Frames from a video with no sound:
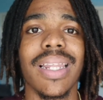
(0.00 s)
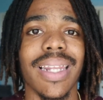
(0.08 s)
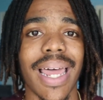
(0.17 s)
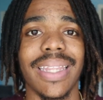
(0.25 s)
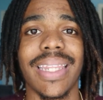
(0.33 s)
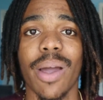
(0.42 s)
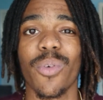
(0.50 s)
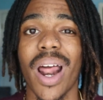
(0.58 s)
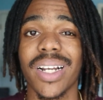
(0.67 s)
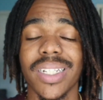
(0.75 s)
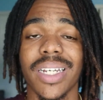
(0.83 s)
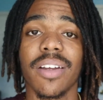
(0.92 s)
like that. We're
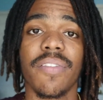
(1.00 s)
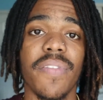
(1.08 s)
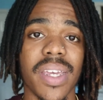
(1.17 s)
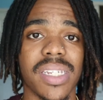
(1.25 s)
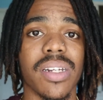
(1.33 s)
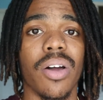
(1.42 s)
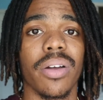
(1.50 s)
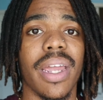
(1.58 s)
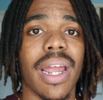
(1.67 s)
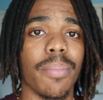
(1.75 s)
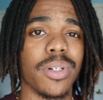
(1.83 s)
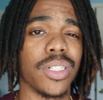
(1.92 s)
actually gonna fix it on
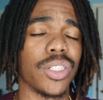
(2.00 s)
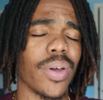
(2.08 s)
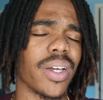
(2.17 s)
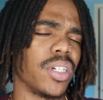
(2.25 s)
camera just so I